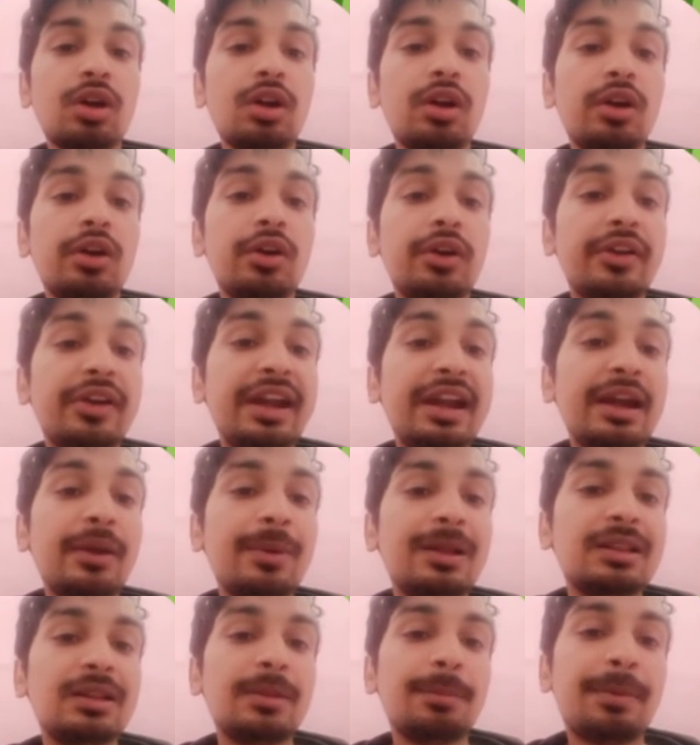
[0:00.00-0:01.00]
trade
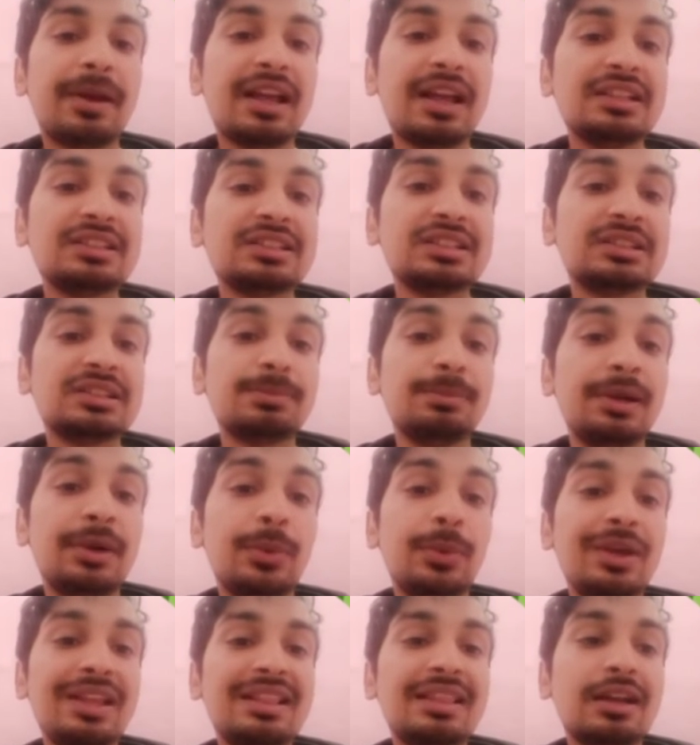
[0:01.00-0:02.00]
when the price is
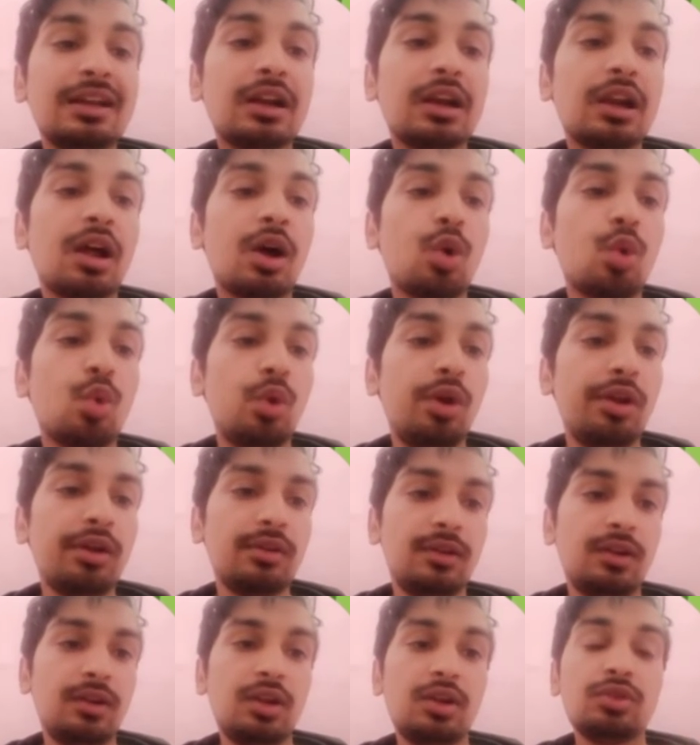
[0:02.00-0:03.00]
between the cloud.
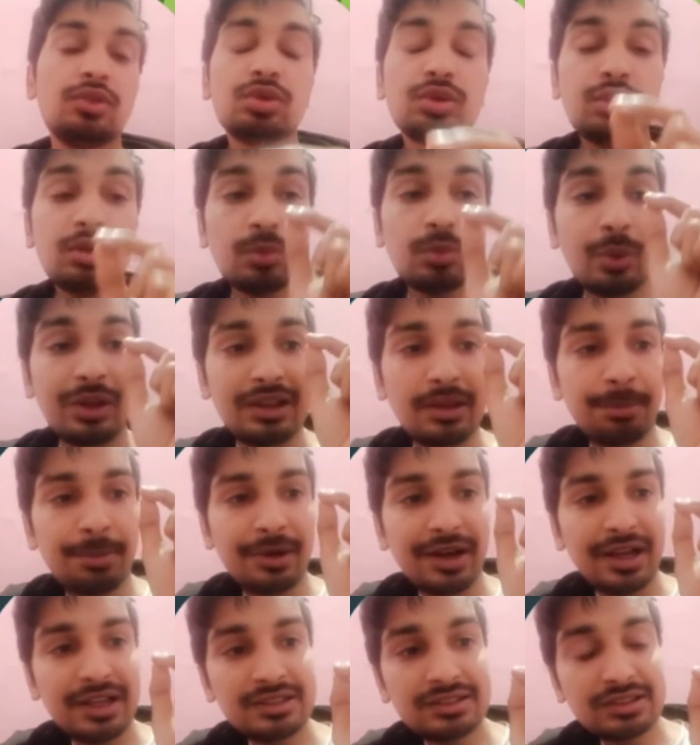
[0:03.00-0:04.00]
So when the
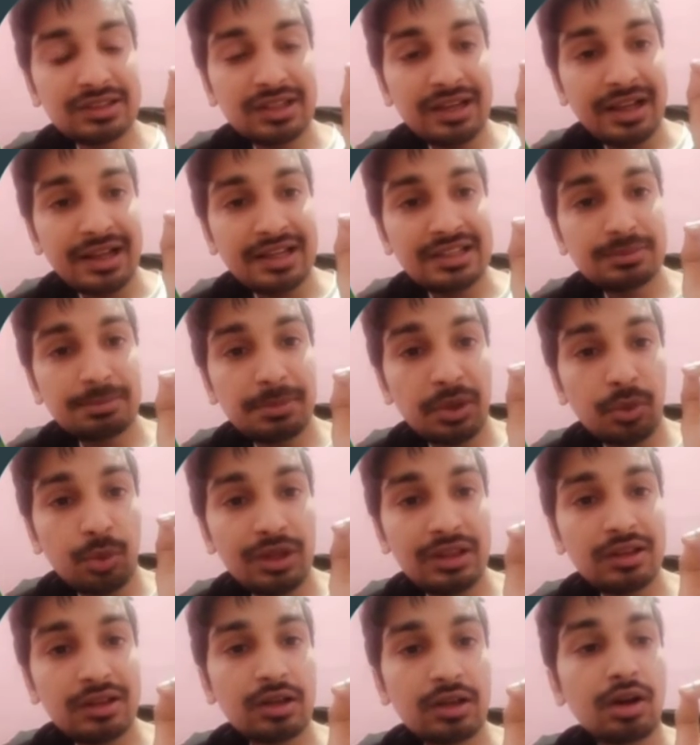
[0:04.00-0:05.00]
price lies
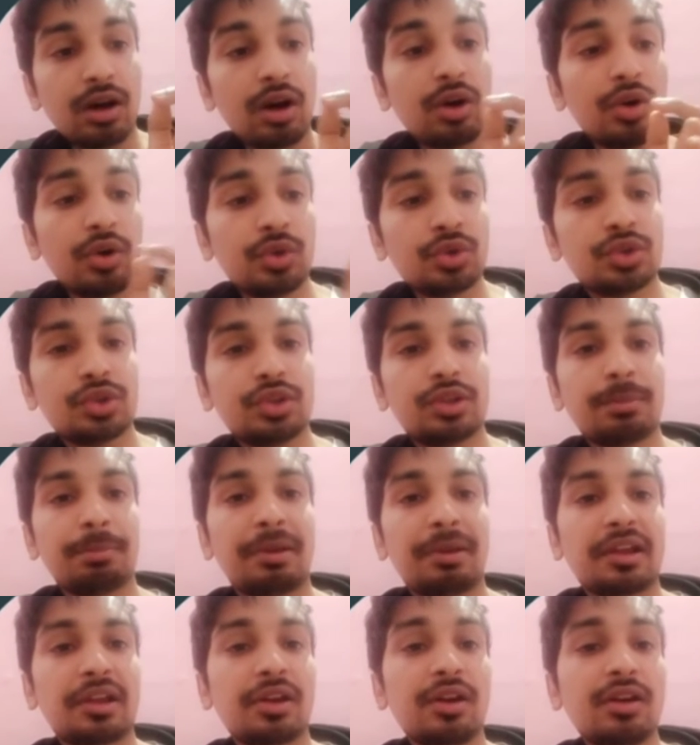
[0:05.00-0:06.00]
between the crowd, you shouldn't
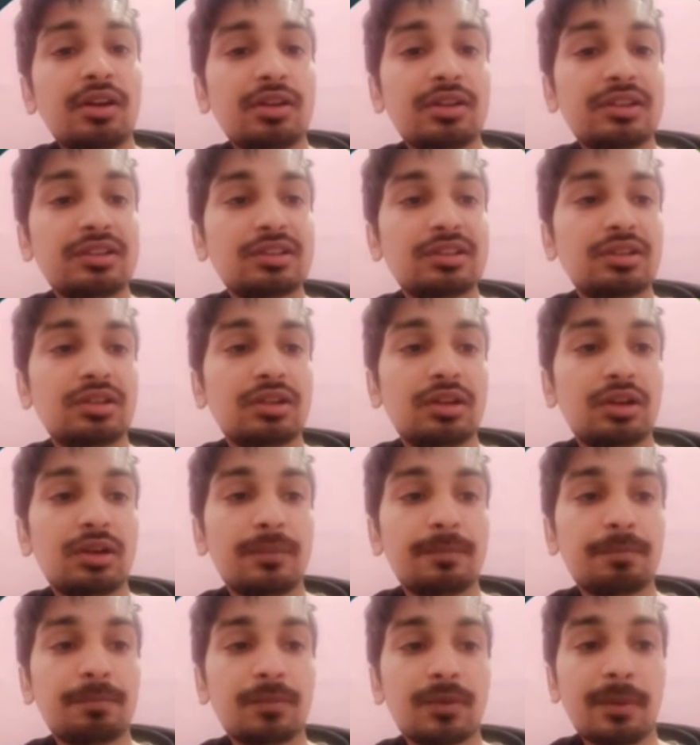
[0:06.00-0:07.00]
make the
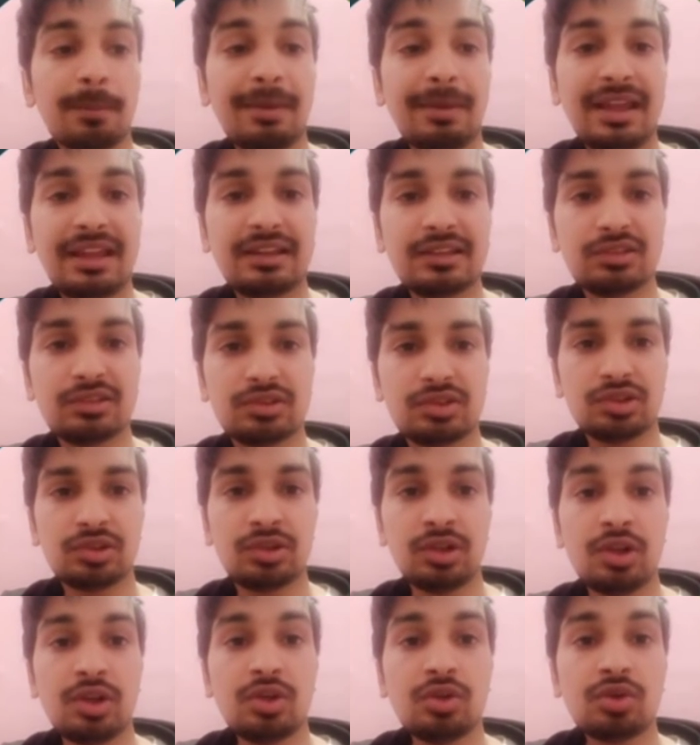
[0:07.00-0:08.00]
buying decision.
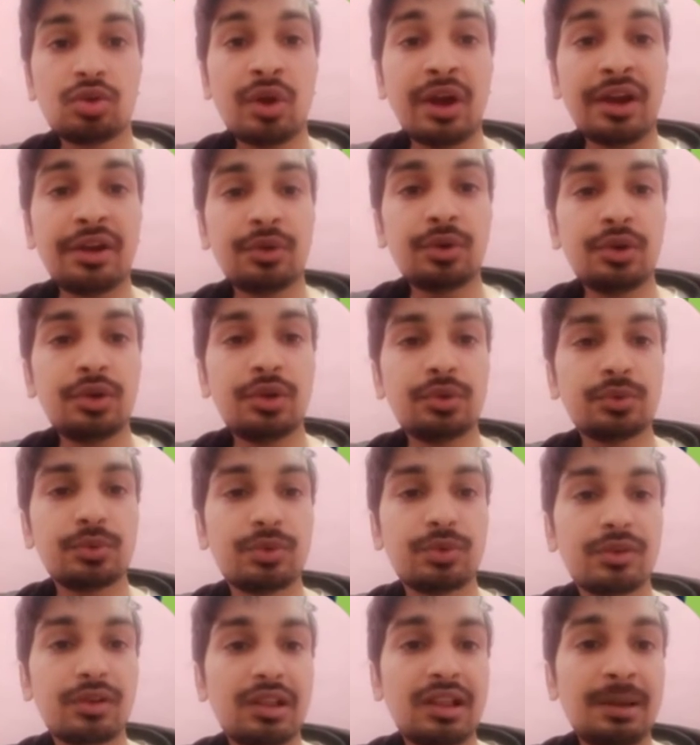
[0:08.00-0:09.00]
So I told you,
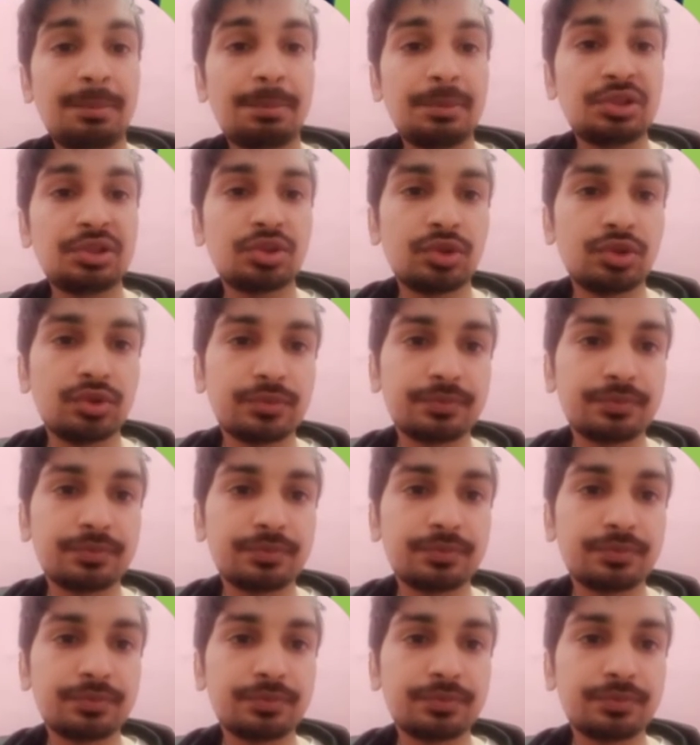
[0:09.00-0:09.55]
let me show you.